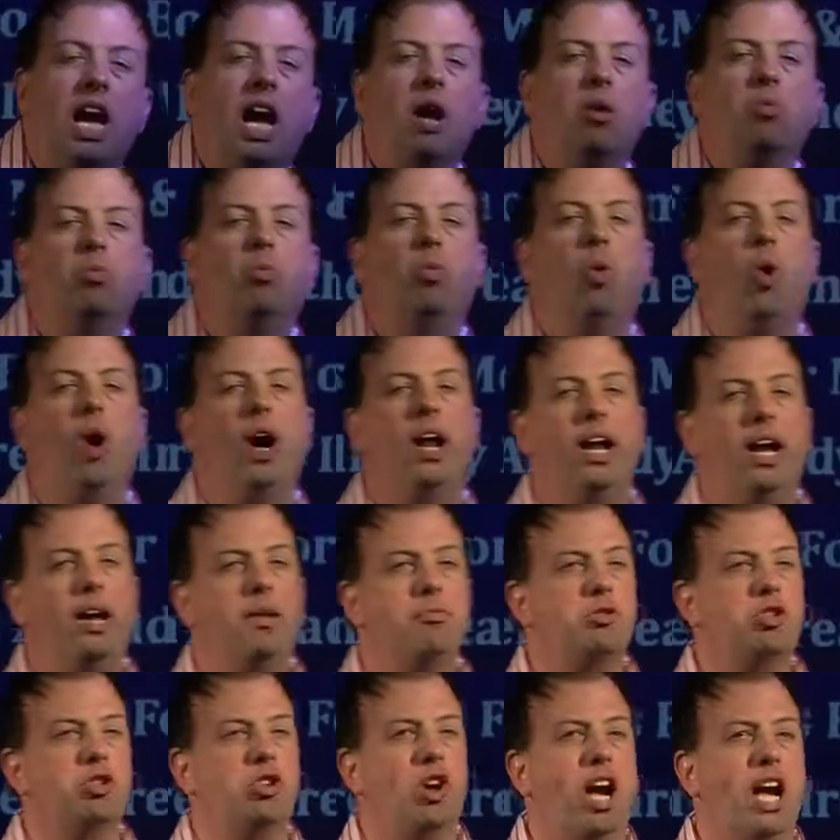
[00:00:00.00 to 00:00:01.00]
And what
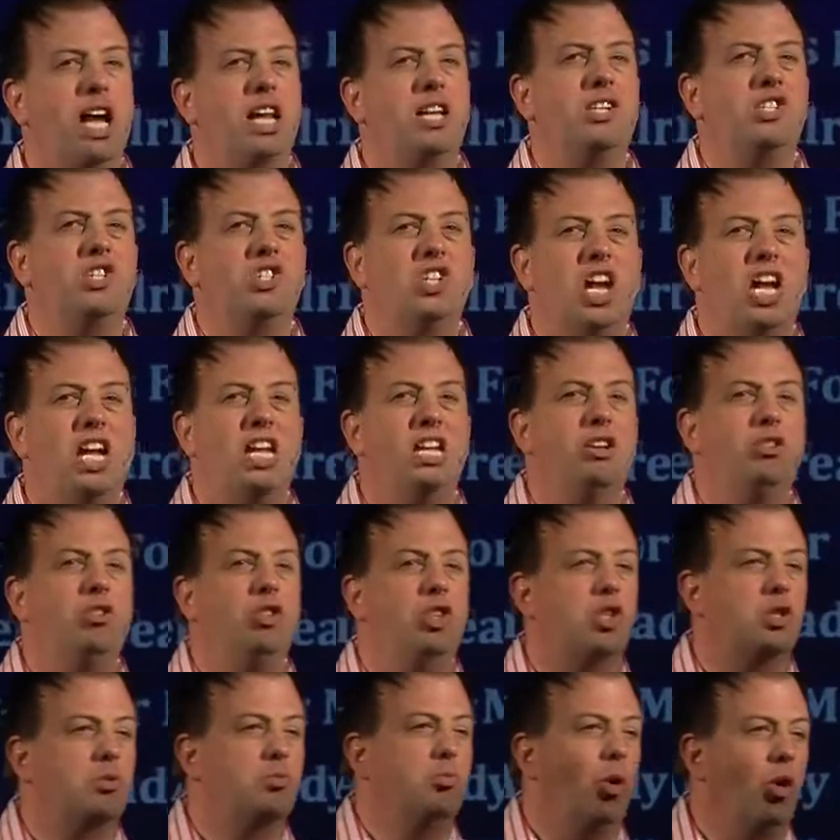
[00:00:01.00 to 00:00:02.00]
I'm trying to say to you
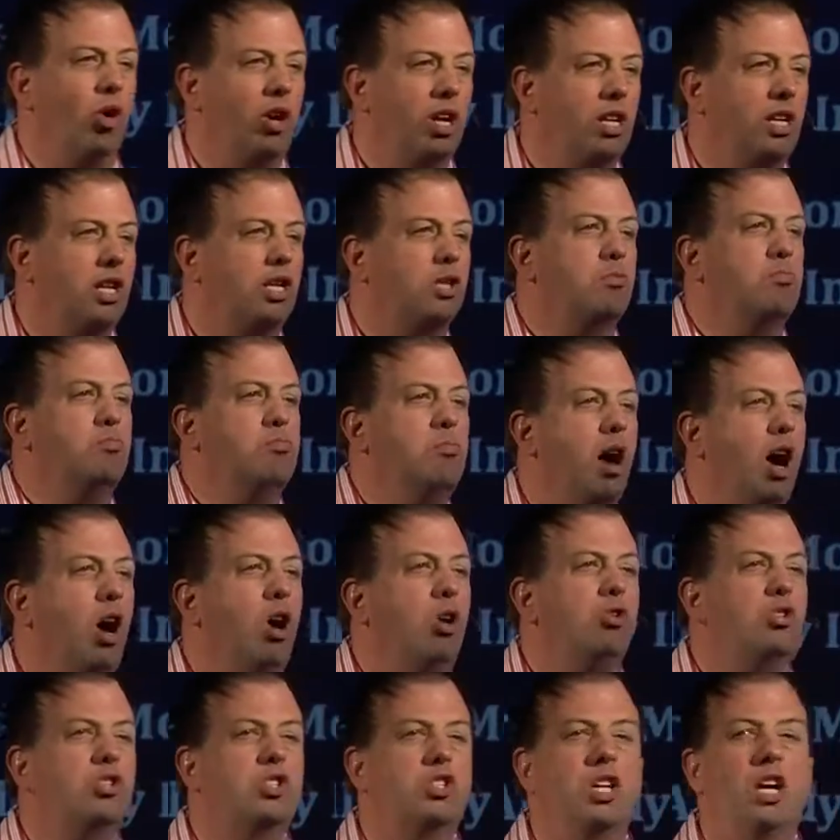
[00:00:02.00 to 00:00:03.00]
this morning is
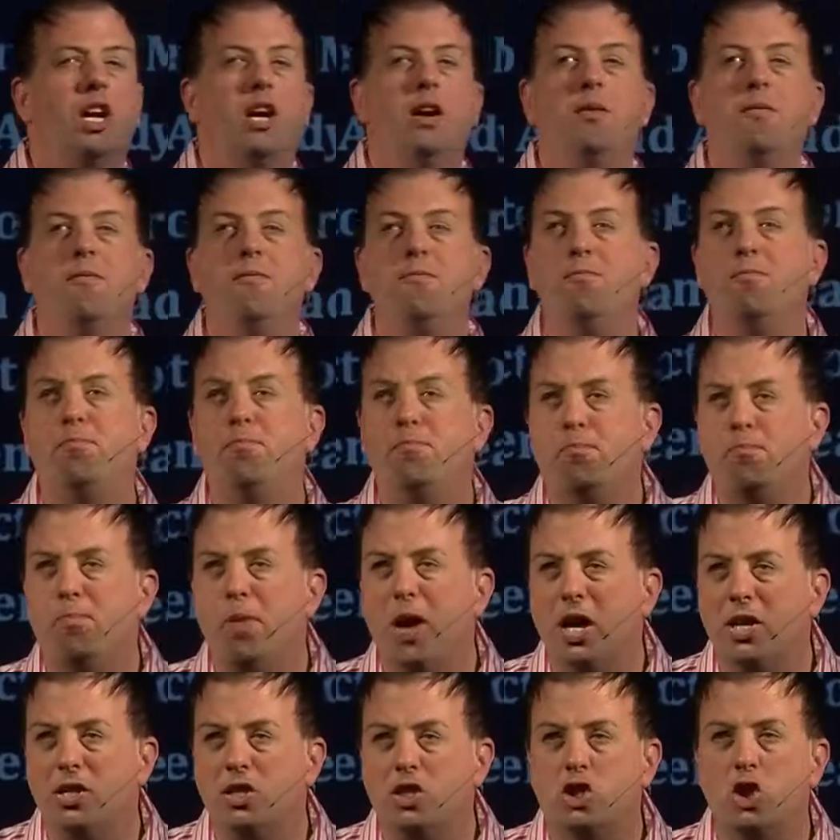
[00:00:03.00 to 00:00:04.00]
most
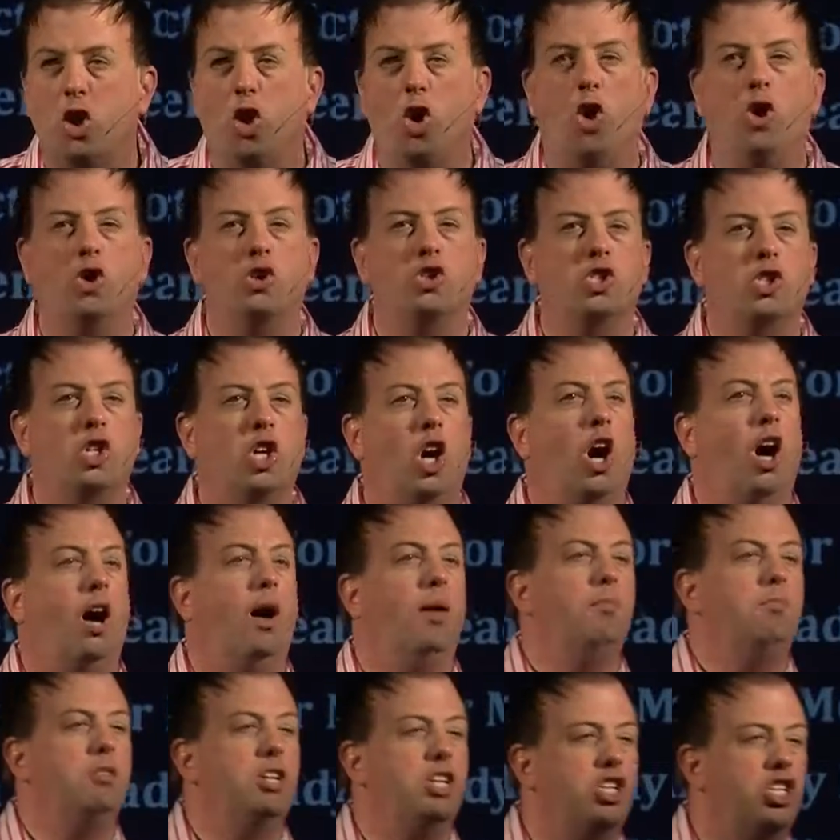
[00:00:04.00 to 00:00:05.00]
adults
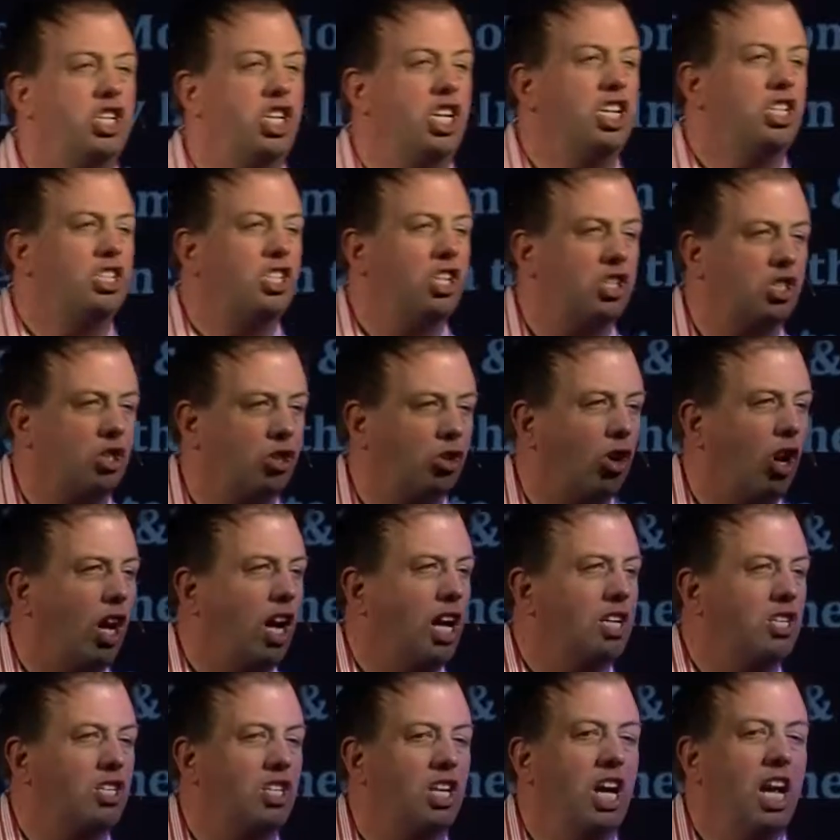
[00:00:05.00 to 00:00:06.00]
come to Jesus
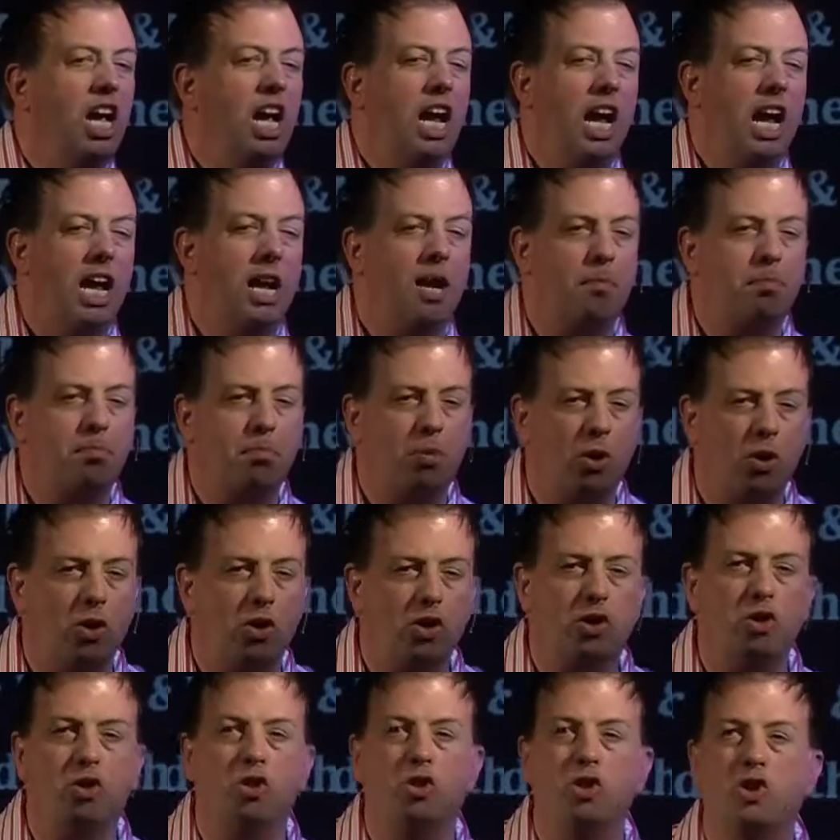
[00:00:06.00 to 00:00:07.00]
Christ in a
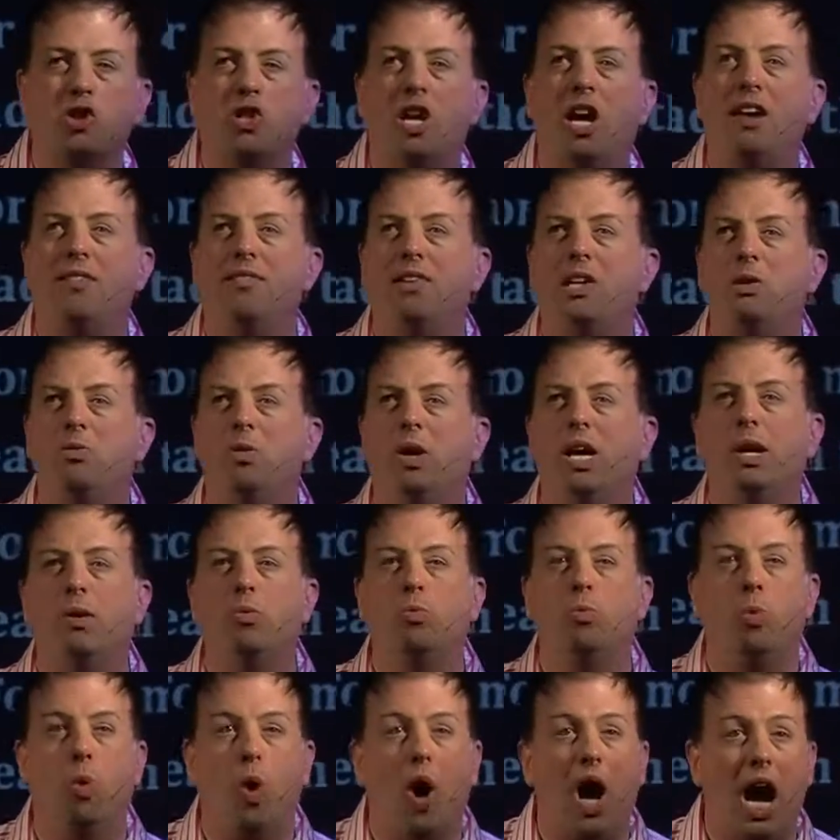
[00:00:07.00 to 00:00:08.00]
personal saving way.
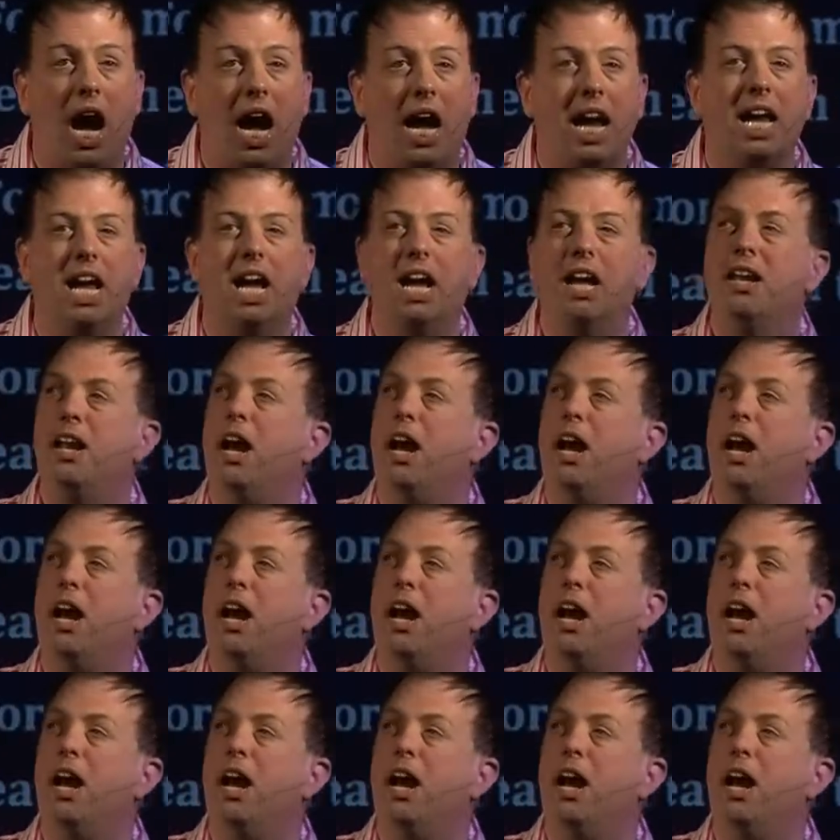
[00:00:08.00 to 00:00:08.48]
Why?